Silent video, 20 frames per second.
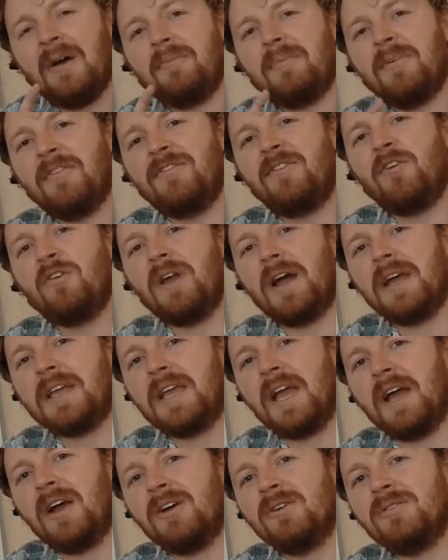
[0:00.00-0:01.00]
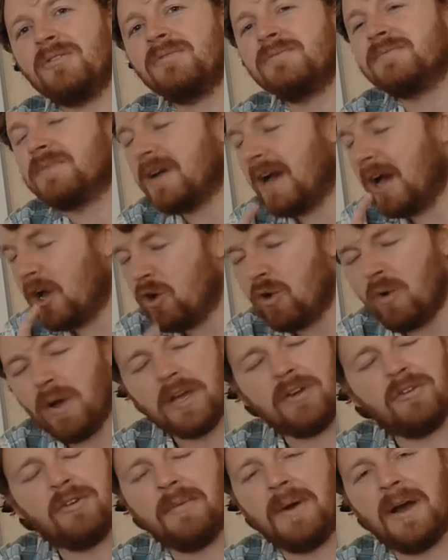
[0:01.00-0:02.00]
Before I go, a
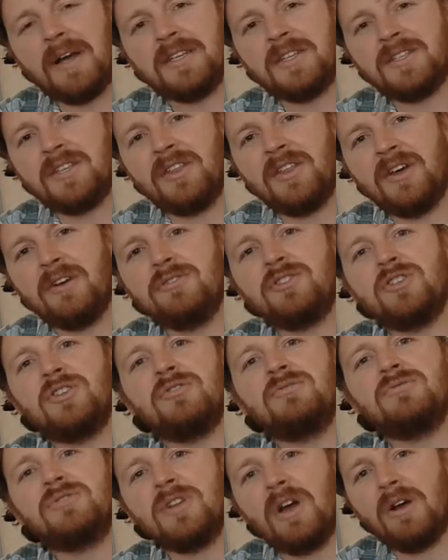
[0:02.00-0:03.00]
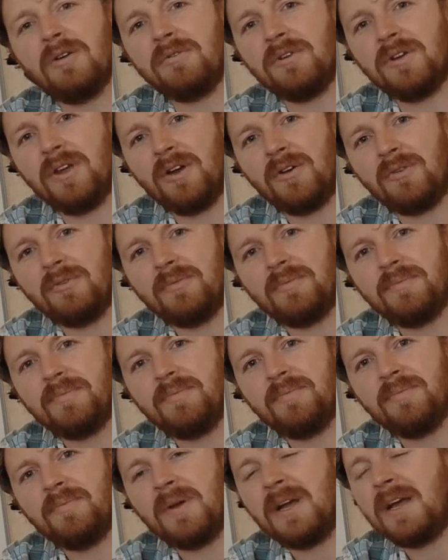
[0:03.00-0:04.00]
quick reminder to those who don't know.
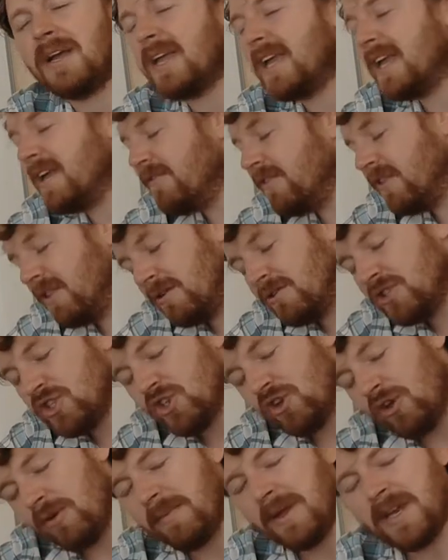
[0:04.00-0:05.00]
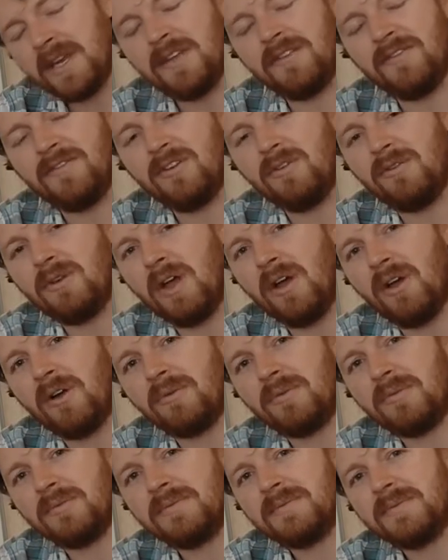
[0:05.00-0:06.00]
Even though so many of you
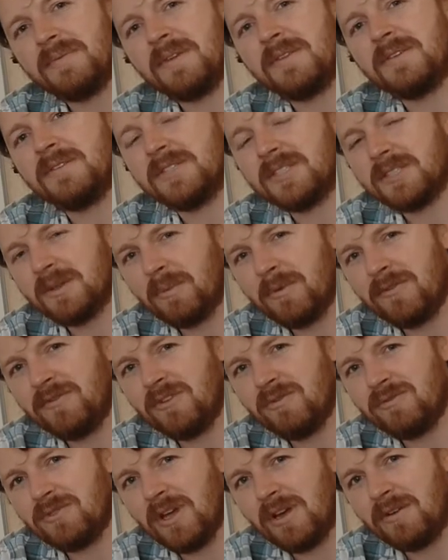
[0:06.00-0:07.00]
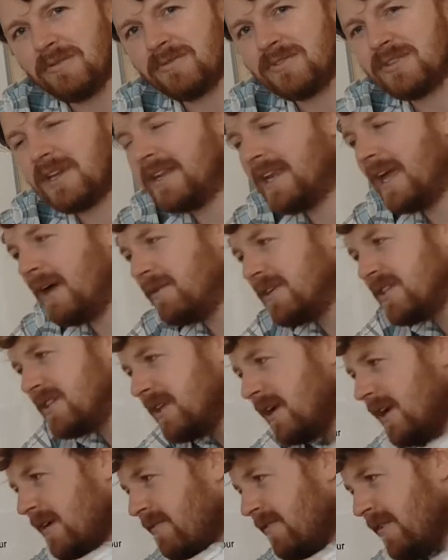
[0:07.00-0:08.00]
know, some of you don't. And now it's
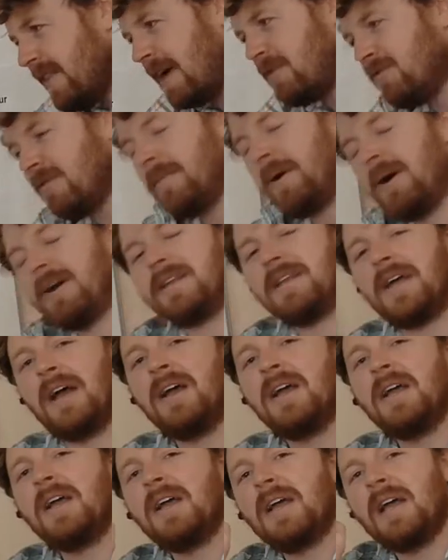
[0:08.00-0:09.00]
time for that reminder.